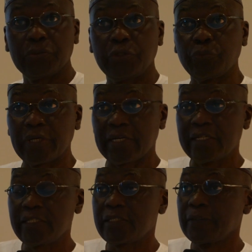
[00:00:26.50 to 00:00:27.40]
Human
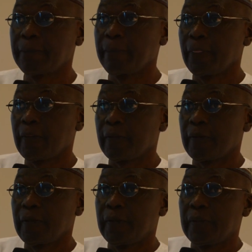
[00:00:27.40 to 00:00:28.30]
Rights.
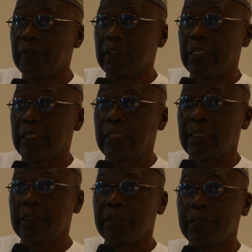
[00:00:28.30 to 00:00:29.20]

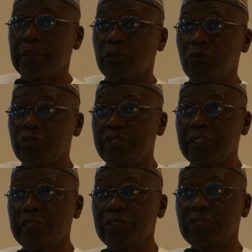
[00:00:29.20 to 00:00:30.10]
The
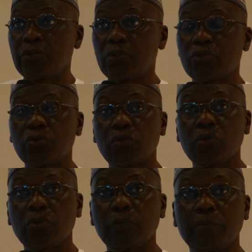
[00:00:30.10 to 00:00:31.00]
Commission is
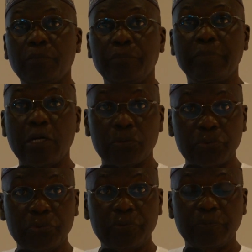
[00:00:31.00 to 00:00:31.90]
also
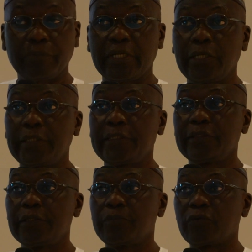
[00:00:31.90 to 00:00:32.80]
bound by
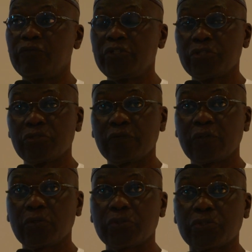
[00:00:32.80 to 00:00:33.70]
the provisions of
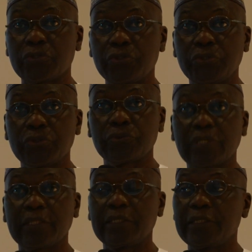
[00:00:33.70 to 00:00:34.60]
the Constitution
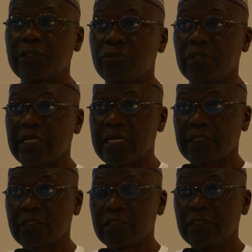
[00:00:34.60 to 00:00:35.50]
and the Electoral
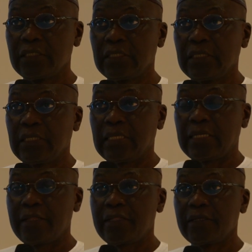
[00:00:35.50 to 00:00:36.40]
Act. And
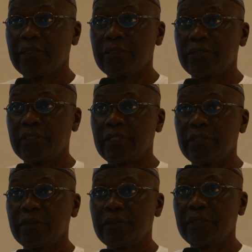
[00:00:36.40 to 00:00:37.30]
I think
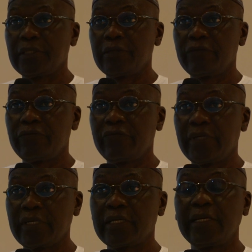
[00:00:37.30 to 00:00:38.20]
in
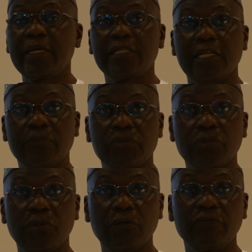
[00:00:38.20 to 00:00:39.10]
very clear terms,
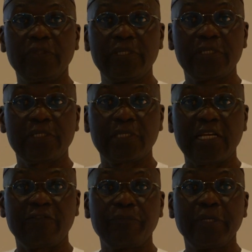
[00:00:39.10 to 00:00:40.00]
all of these
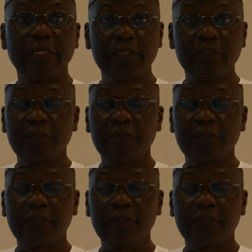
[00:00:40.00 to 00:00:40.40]
have made